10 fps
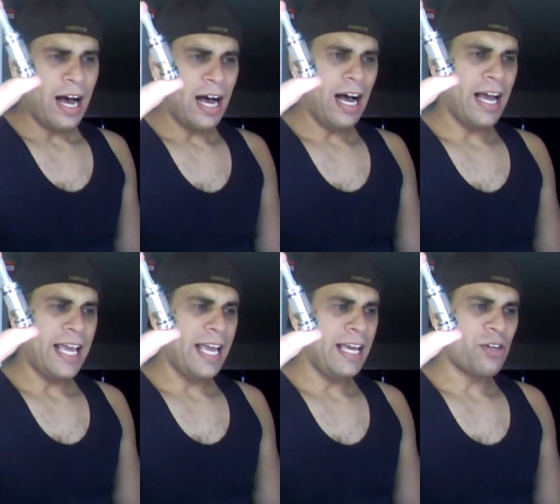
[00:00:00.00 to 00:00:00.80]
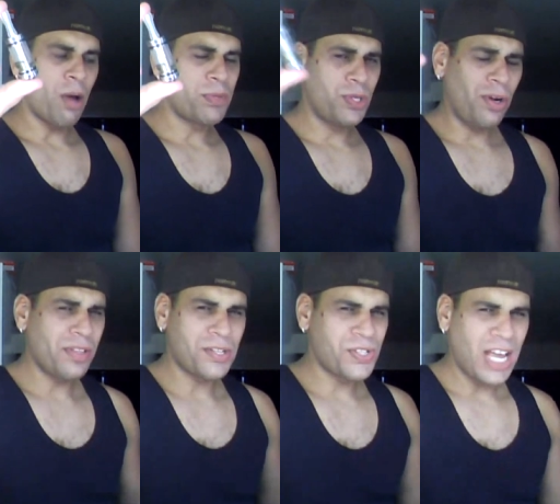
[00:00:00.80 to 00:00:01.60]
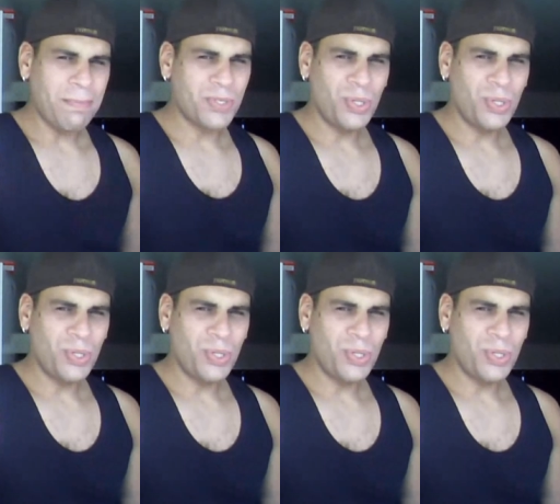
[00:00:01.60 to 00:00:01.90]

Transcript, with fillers: uh, and I'm still on the same